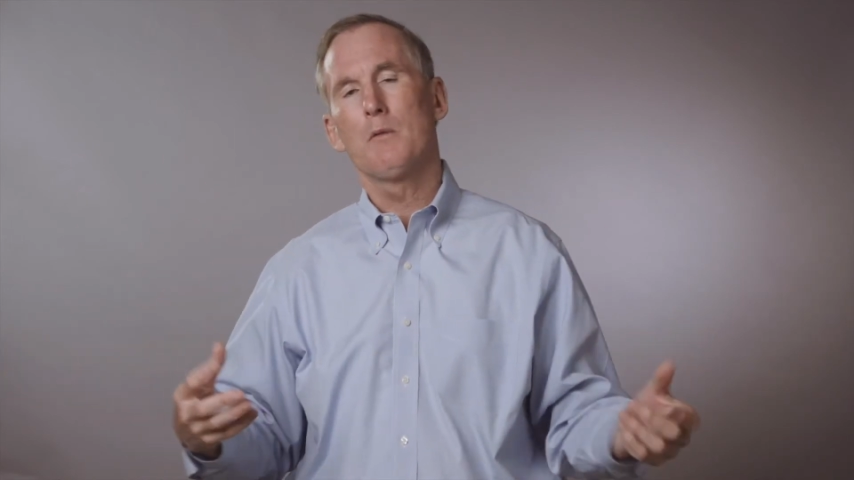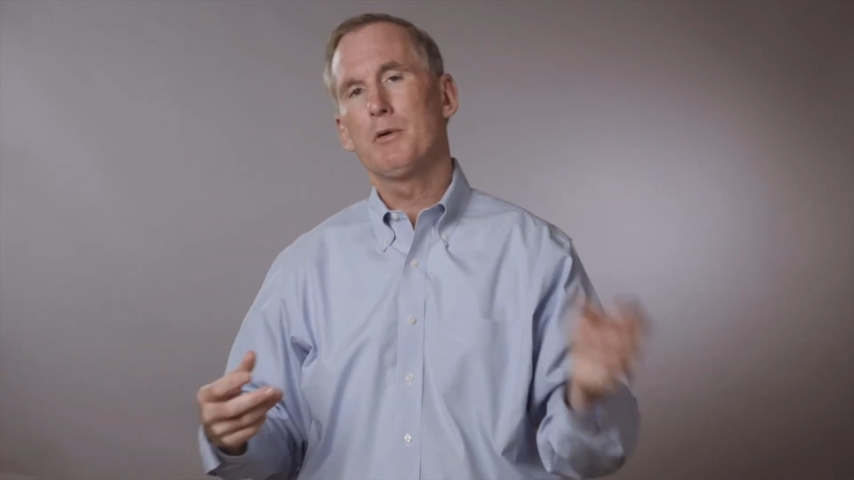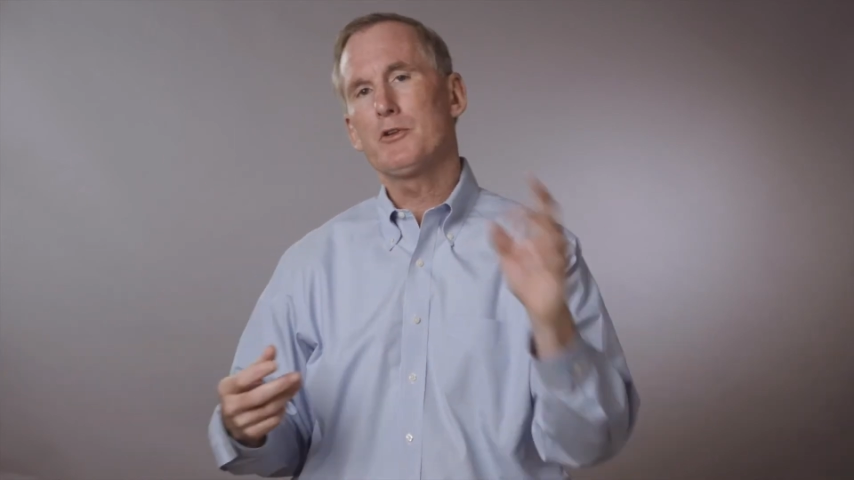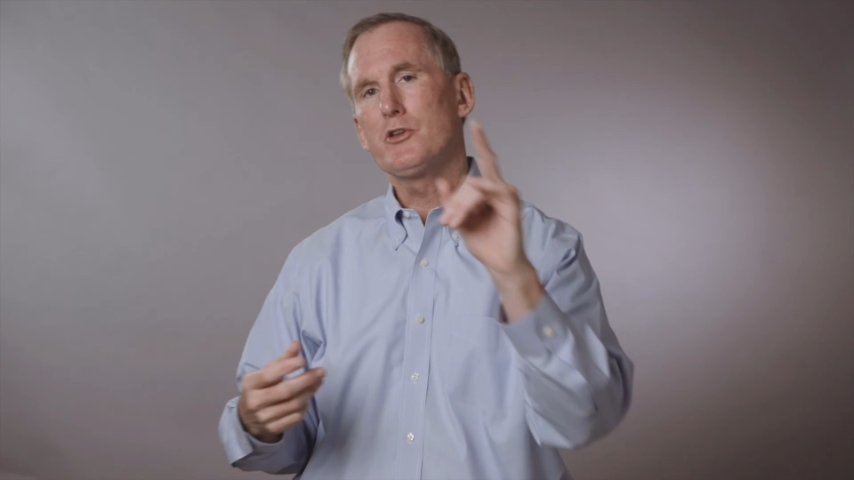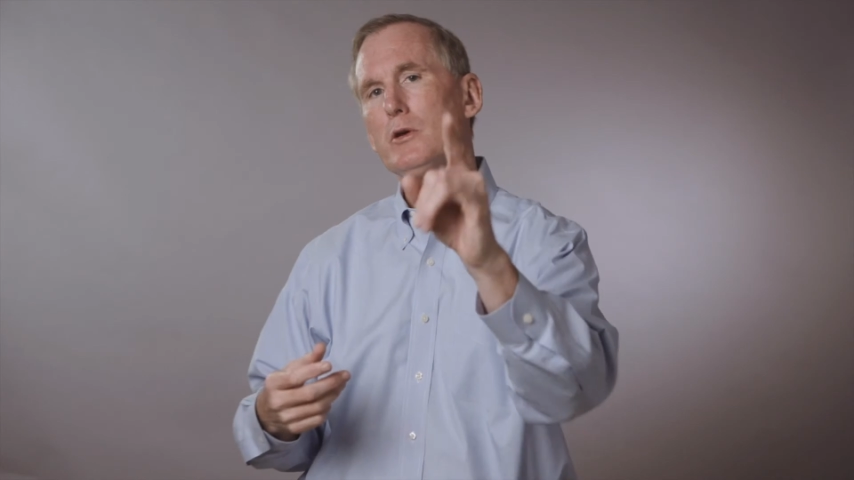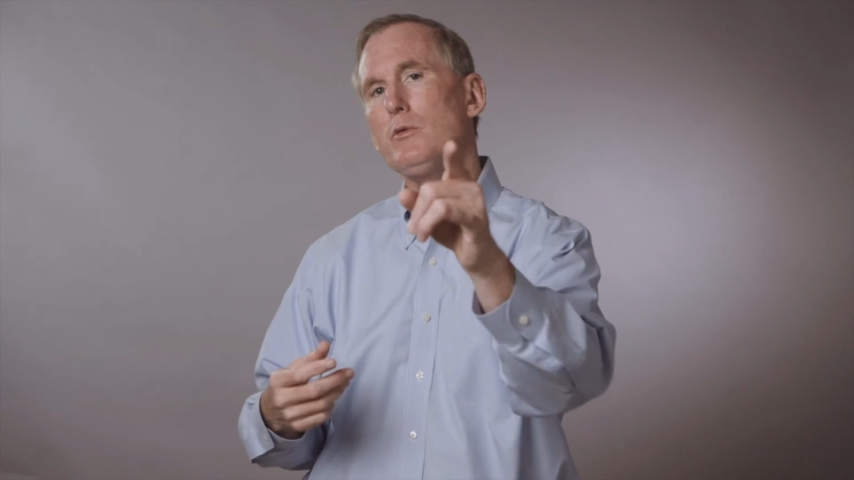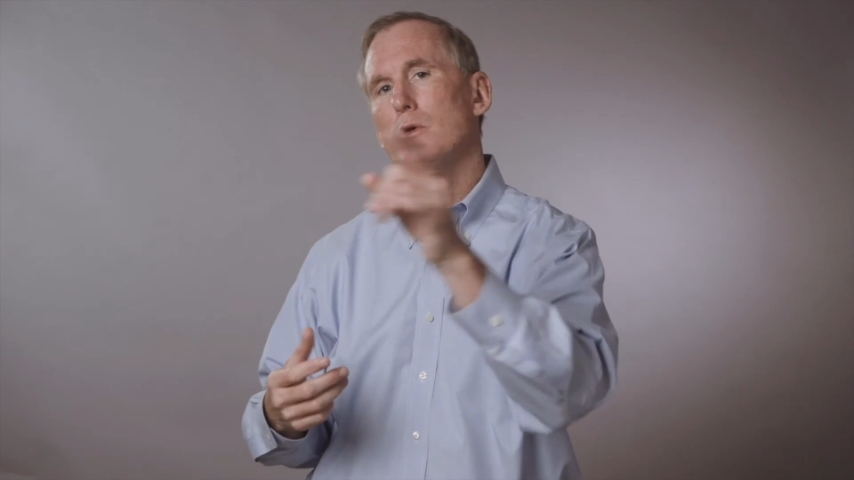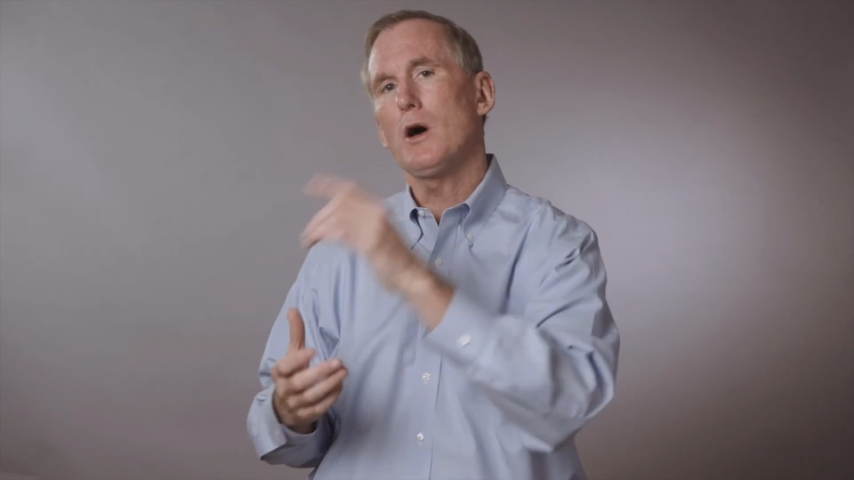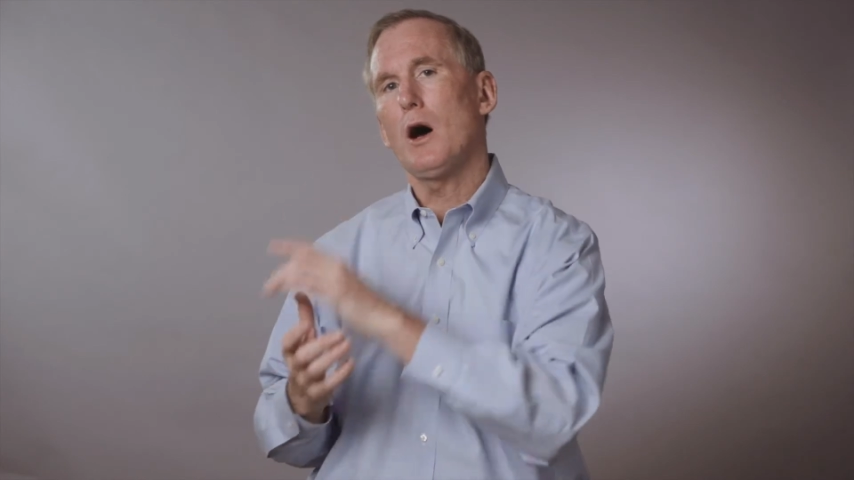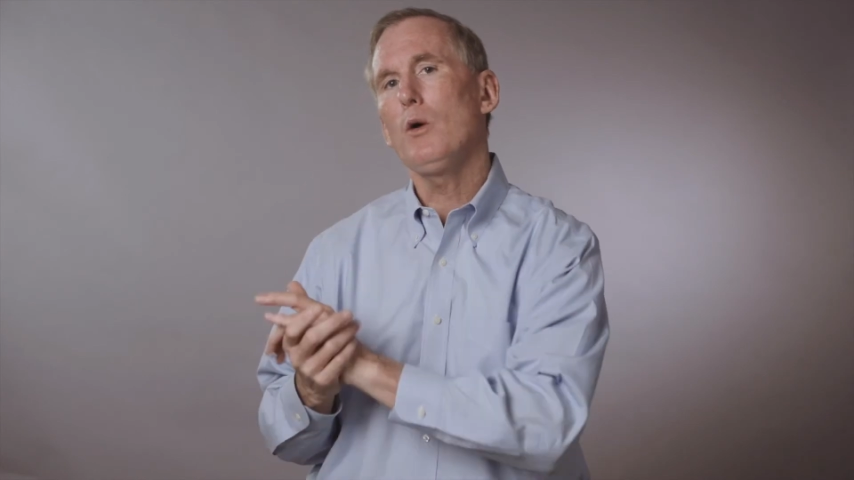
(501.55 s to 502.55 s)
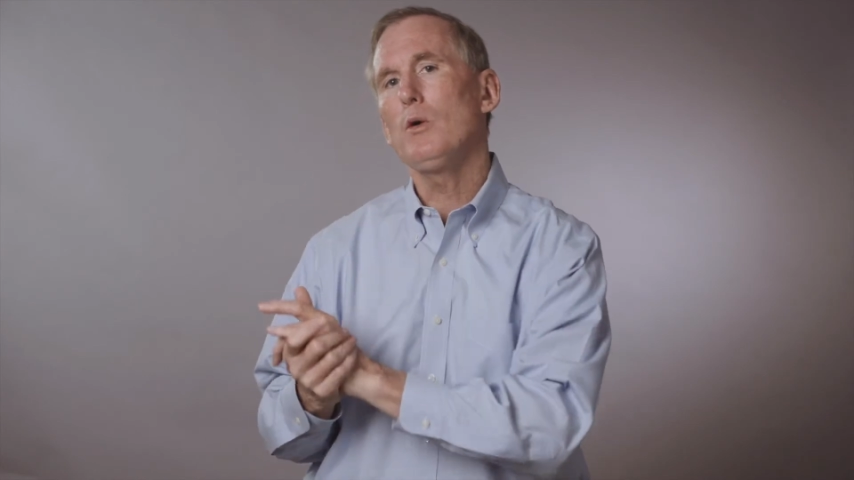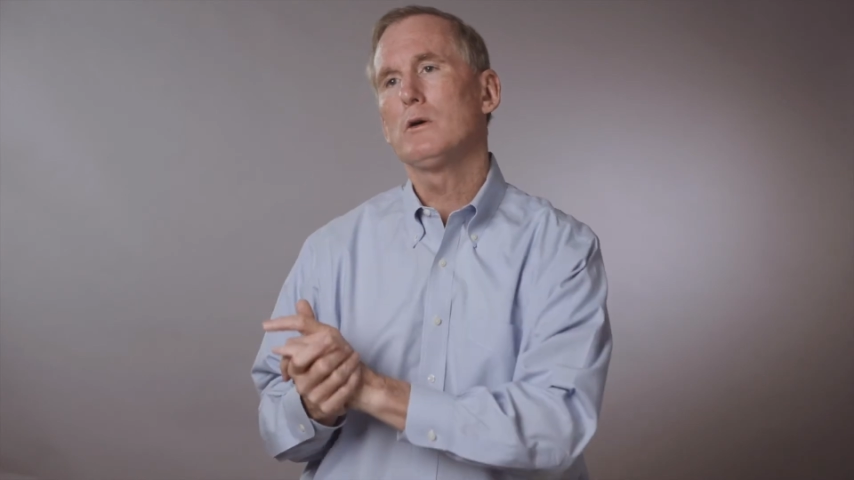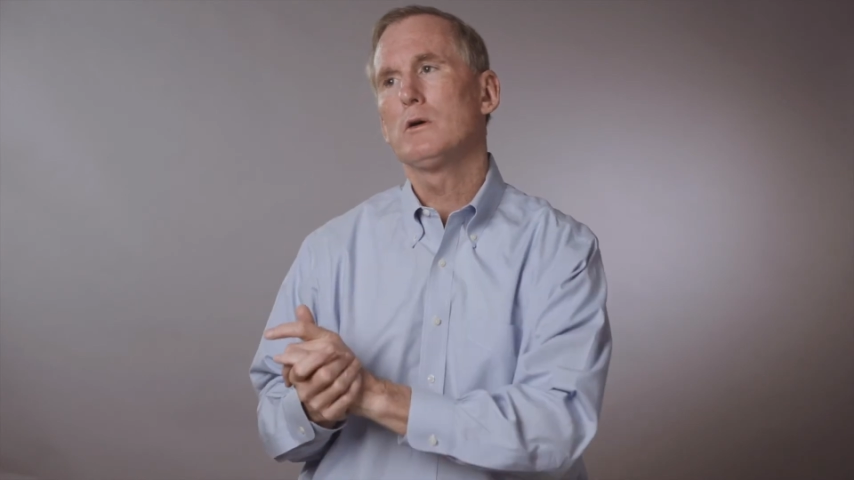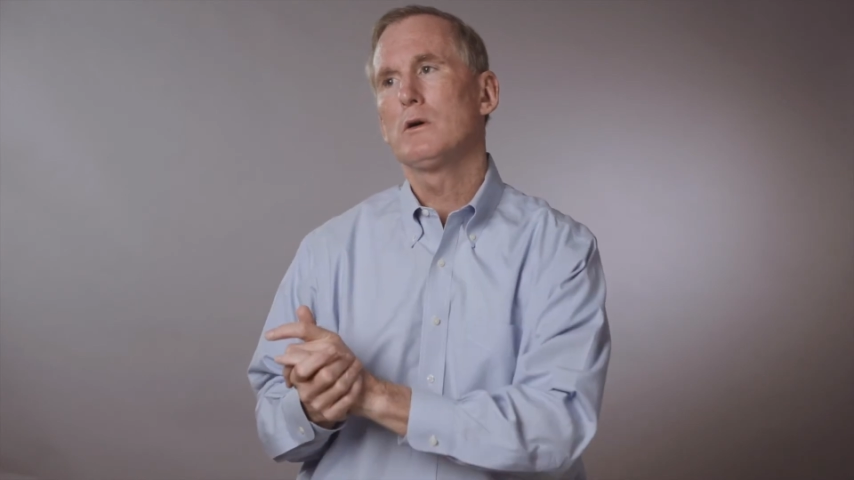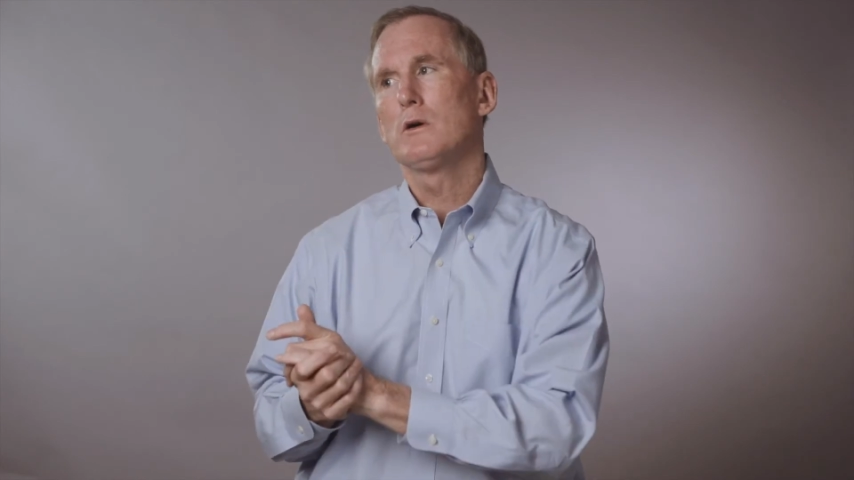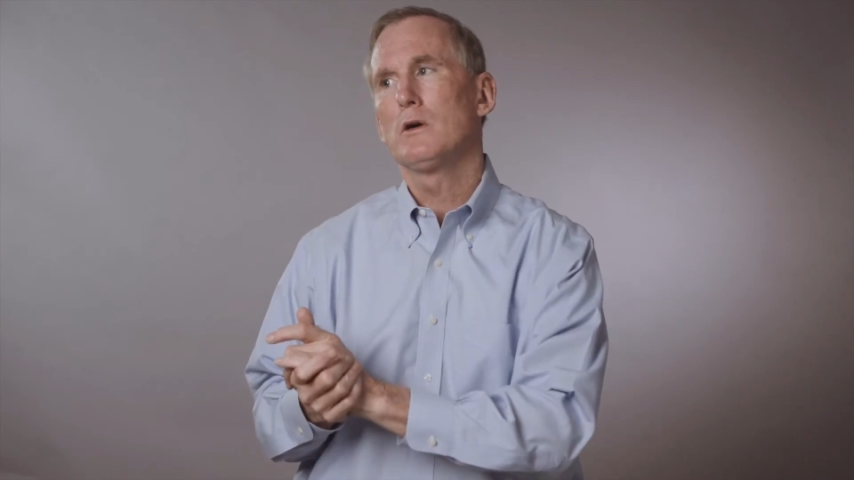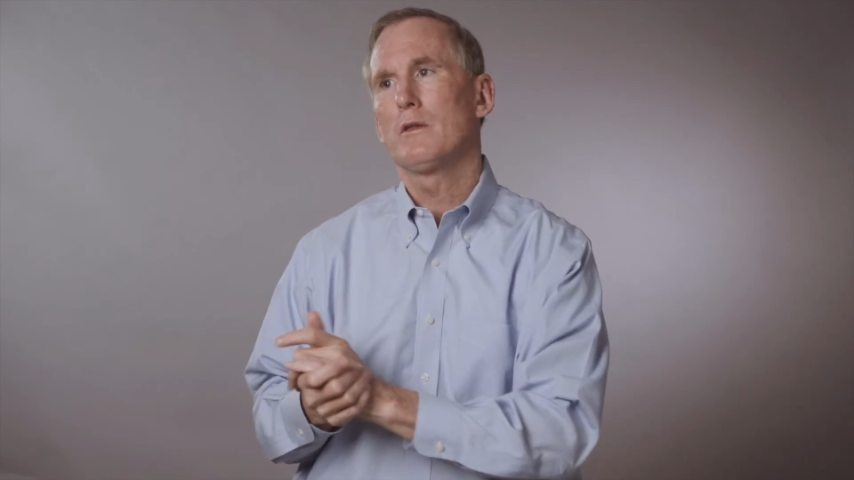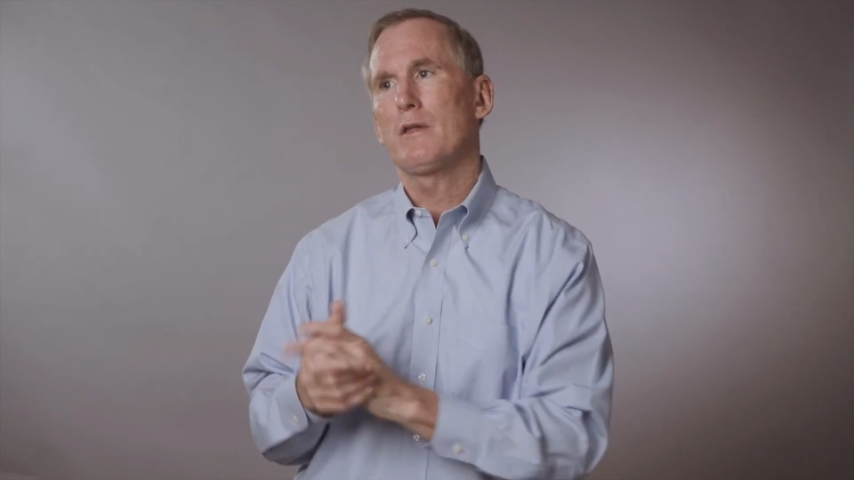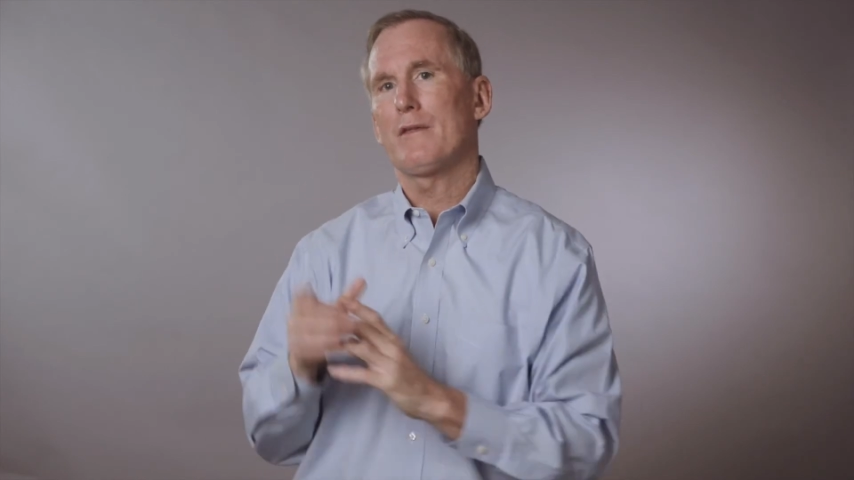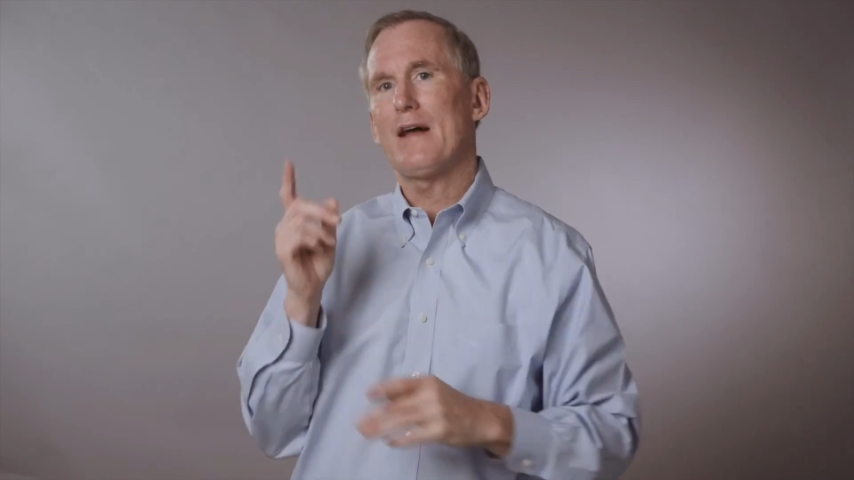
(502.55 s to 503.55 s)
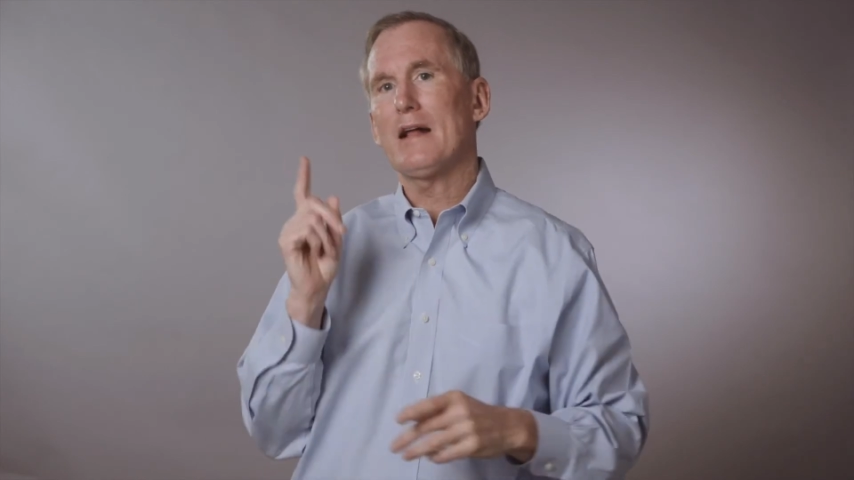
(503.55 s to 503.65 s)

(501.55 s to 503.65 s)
But do you know that